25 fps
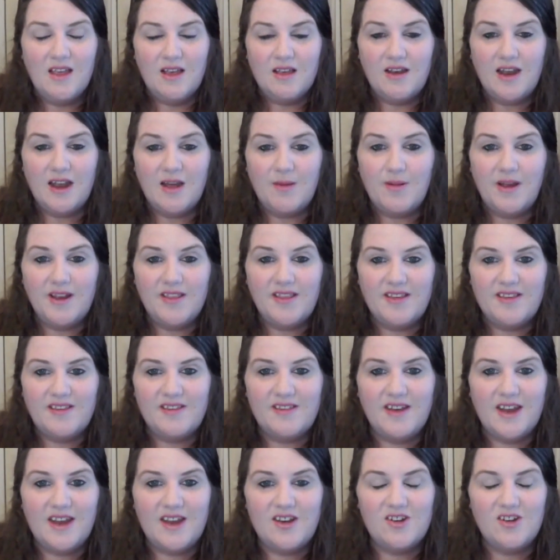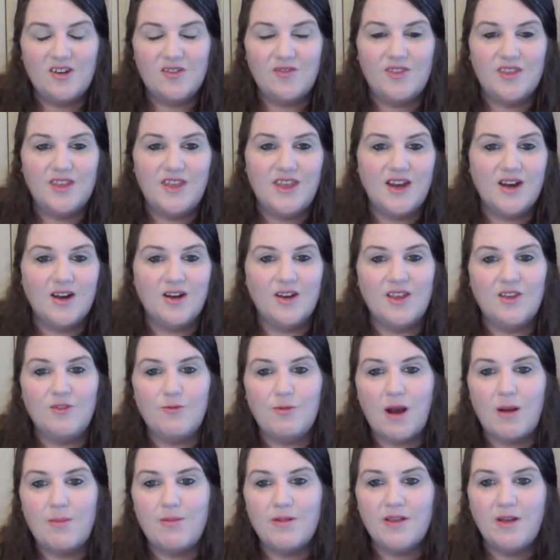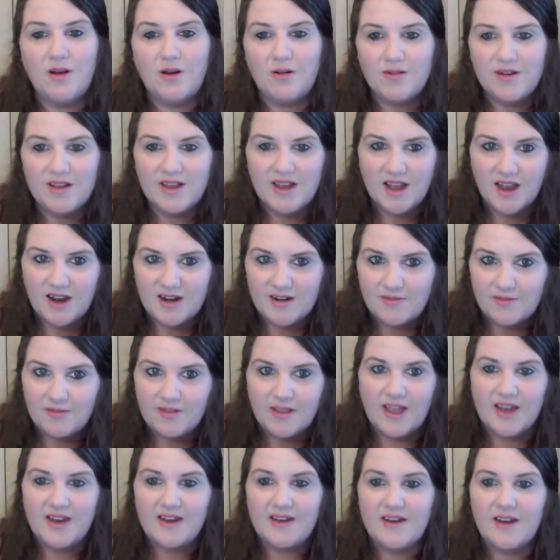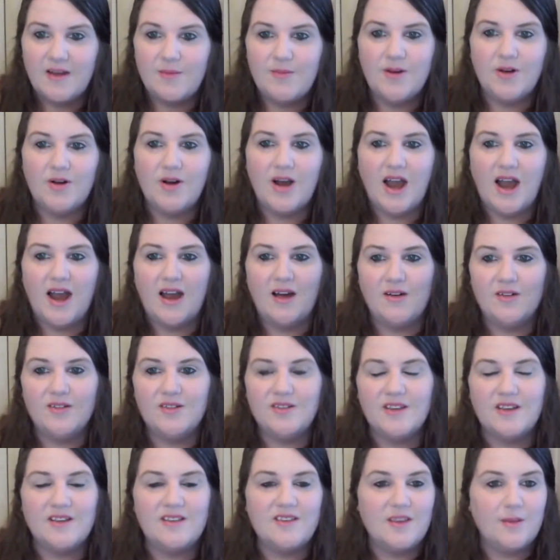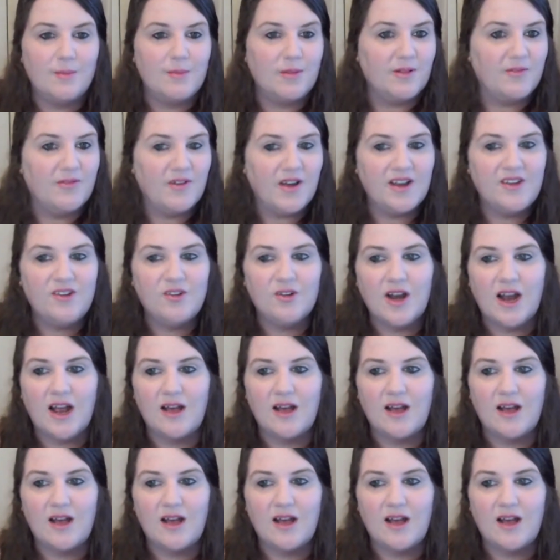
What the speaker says: Now, by this stage of the year, you've probably already kind of lightened up your house, simplified your